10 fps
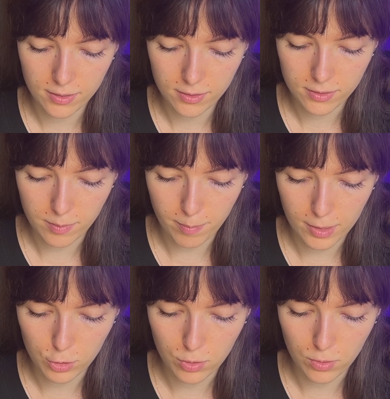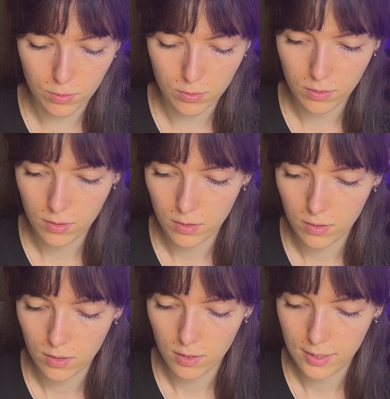symmetrical.
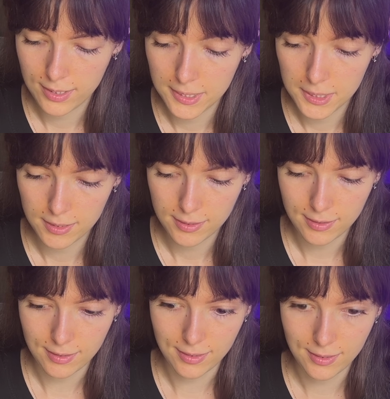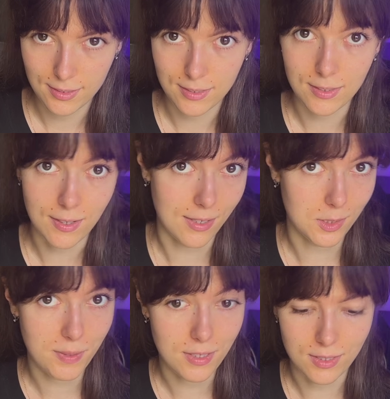Yes, okay, I'll
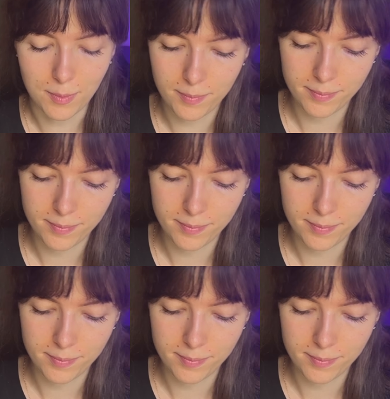speed this up.